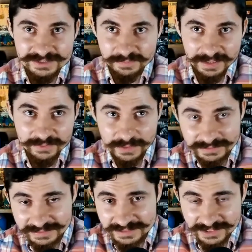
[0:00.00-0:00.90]
By the way,
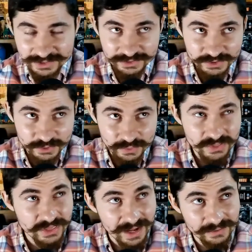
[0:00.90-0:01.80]
this is in
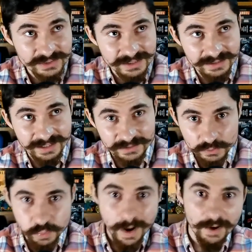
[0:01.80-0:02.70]

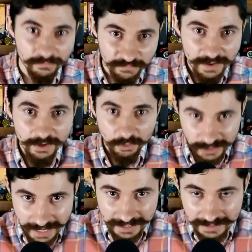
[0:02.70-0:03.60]
2012,
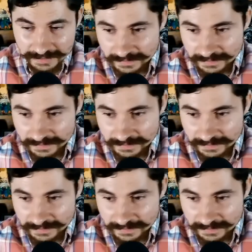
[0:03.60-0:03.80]
okay?